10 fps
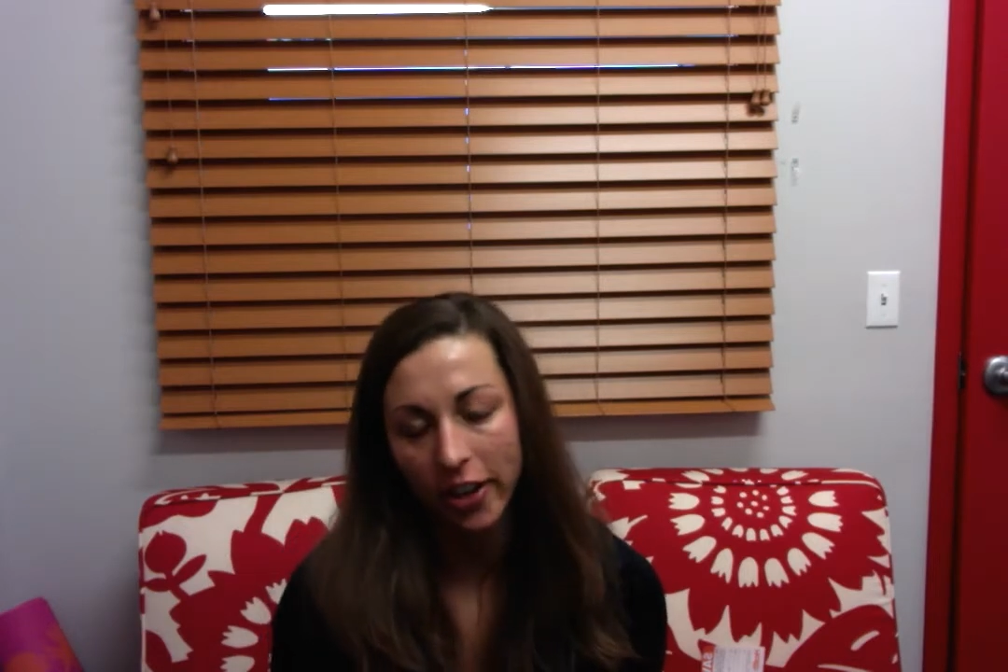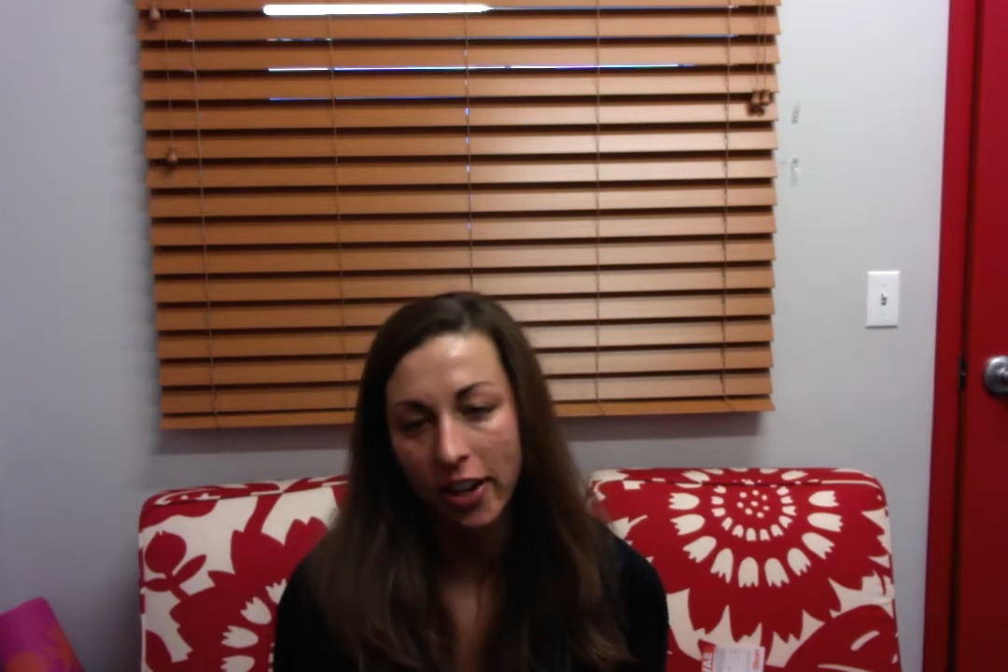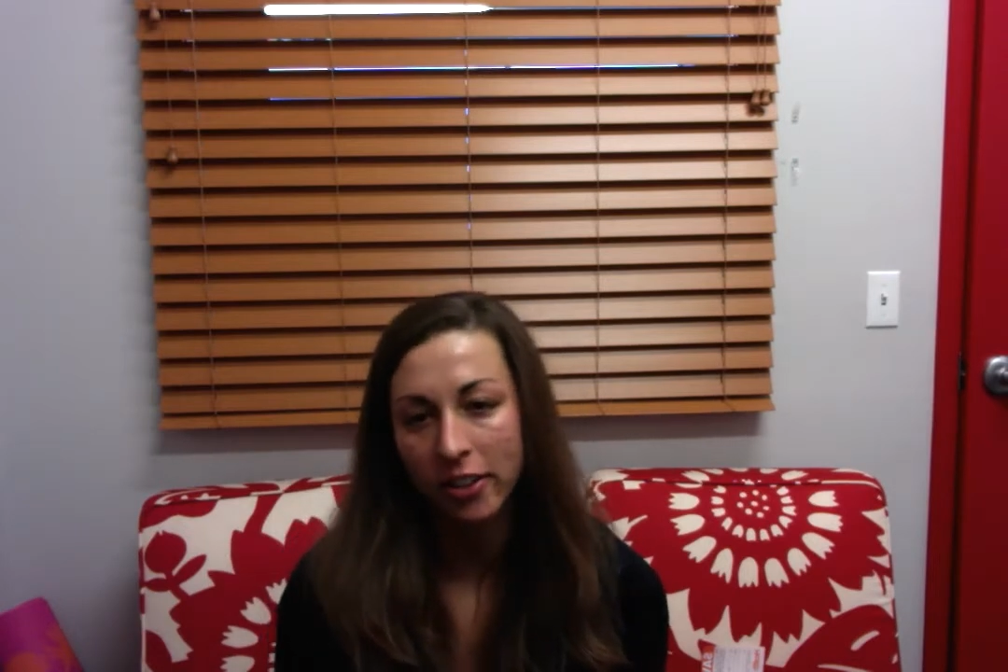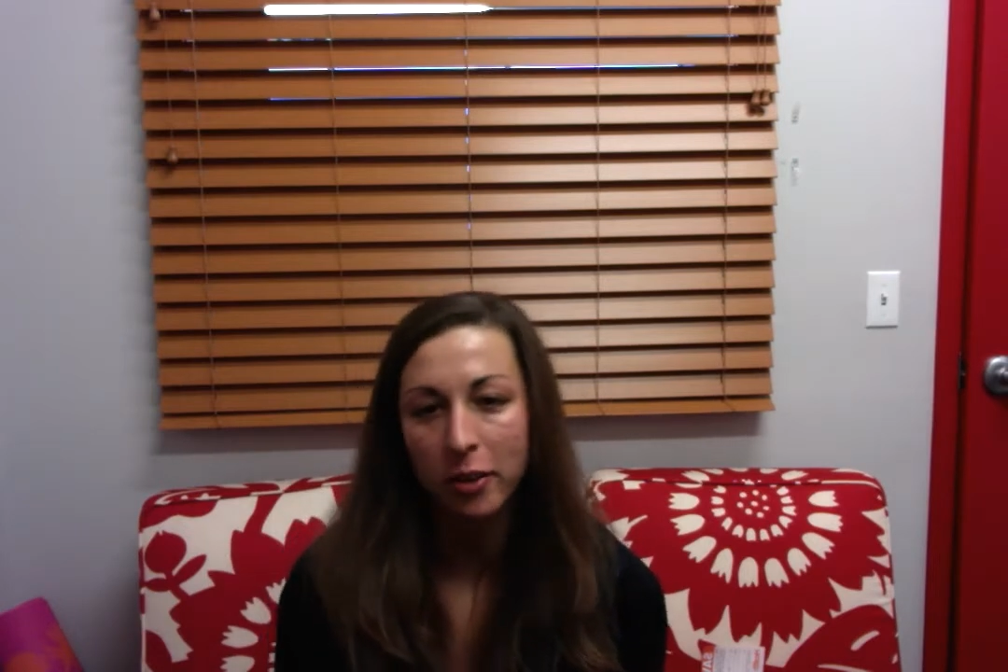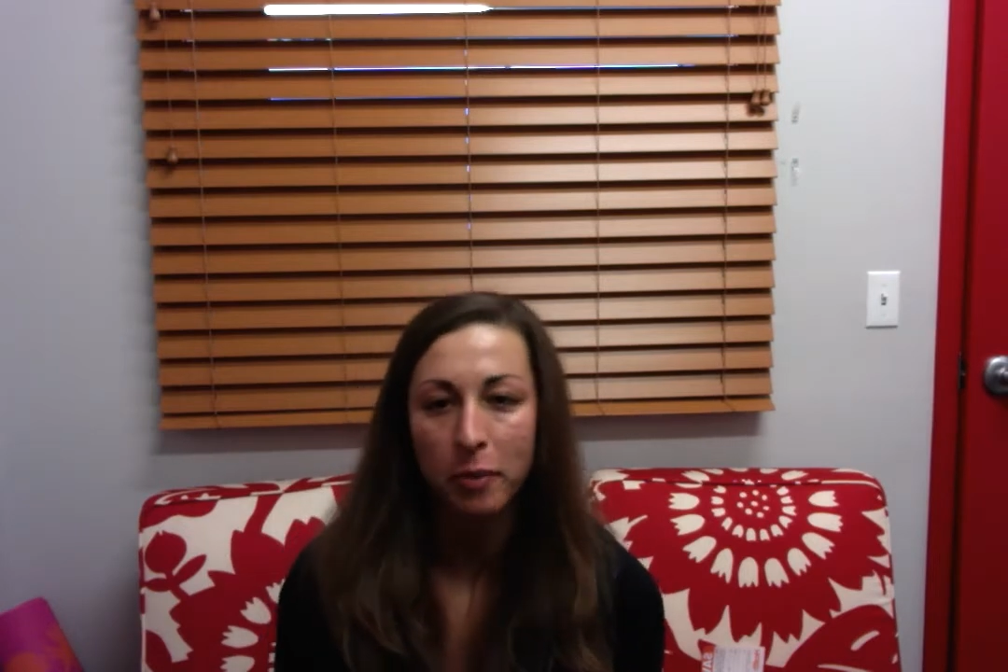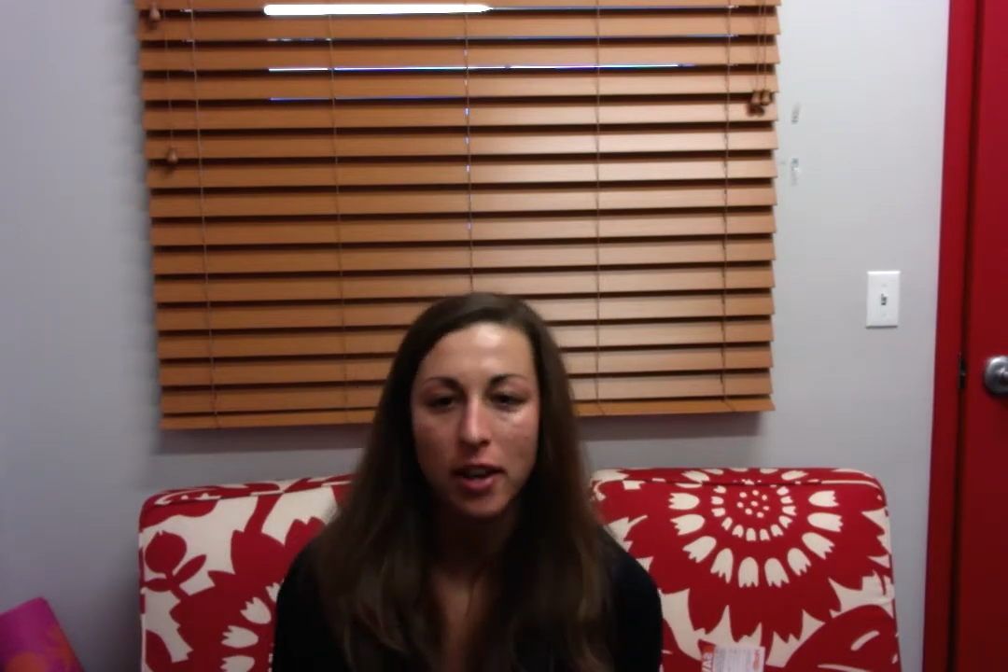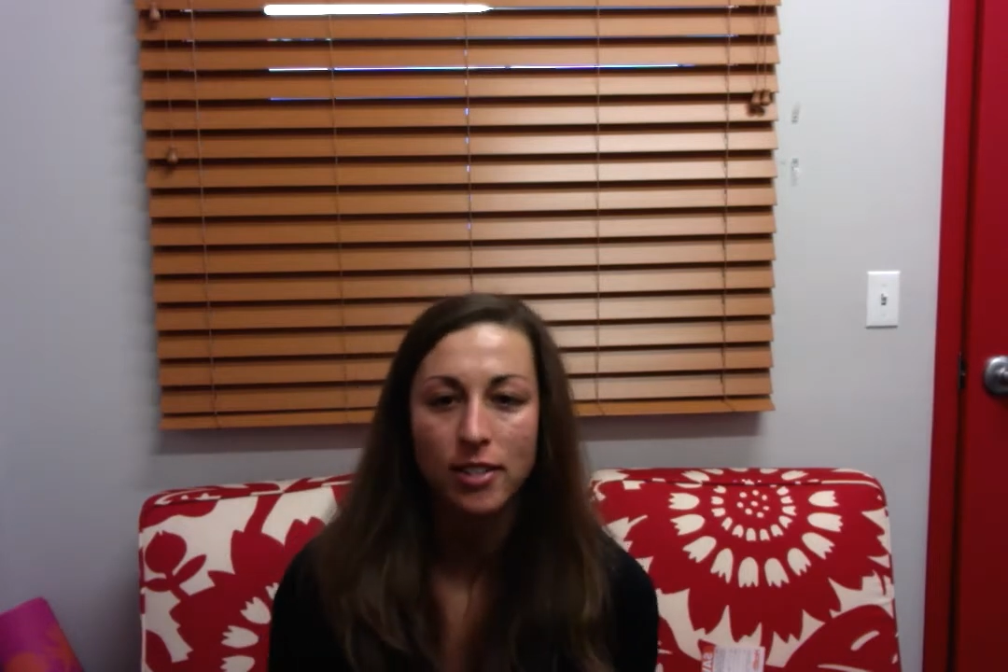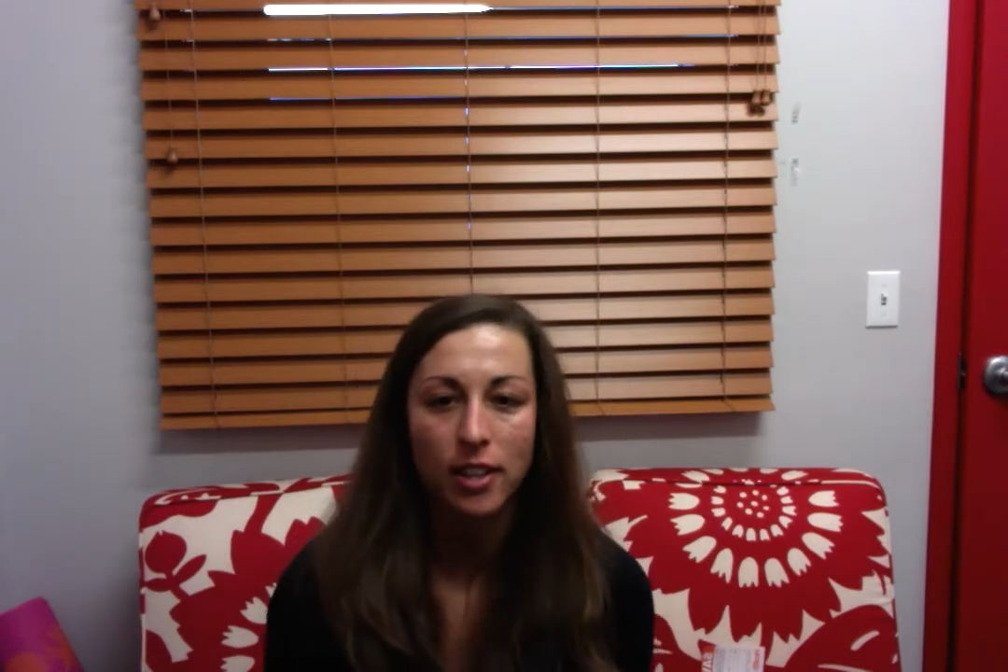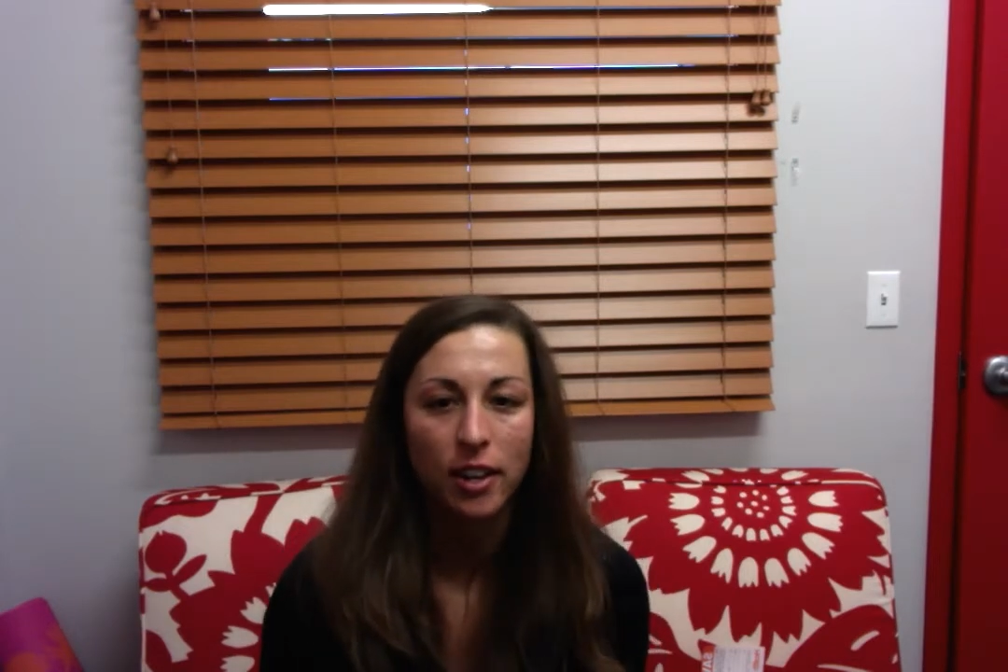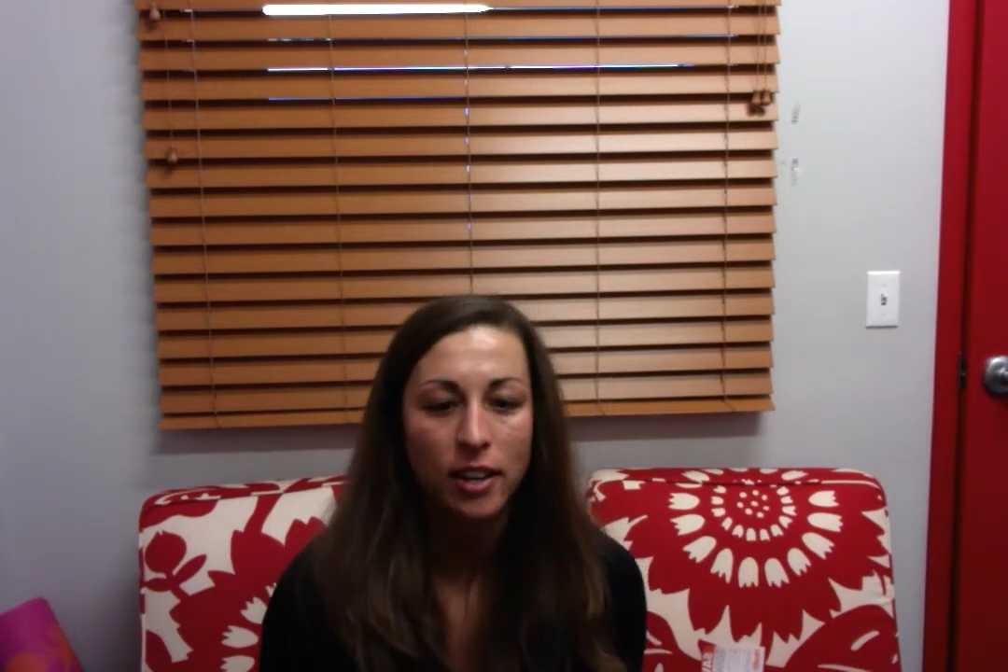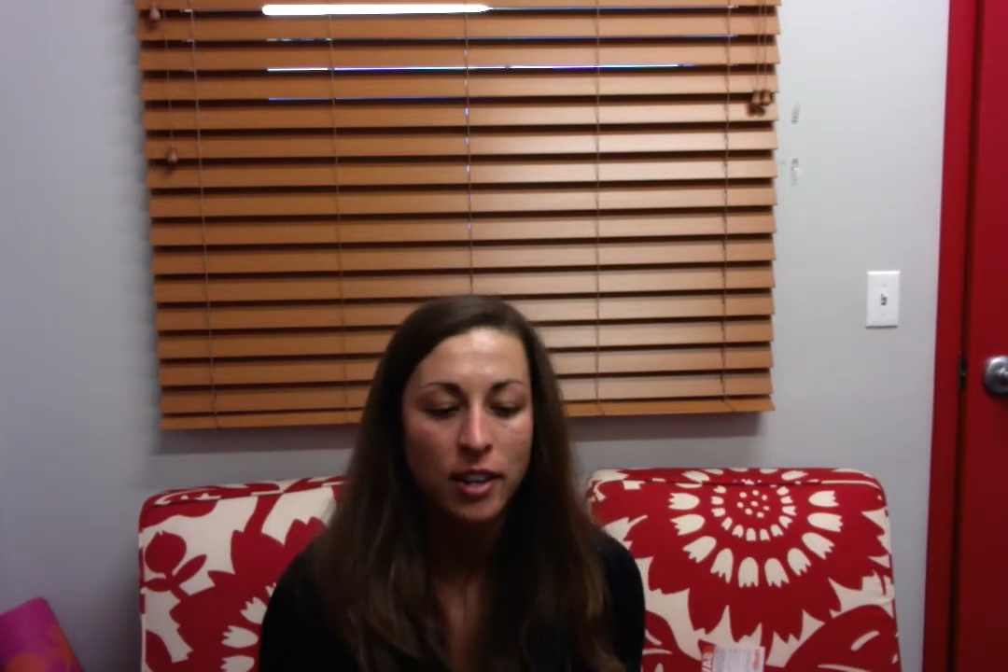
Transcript: Island, Nebraska.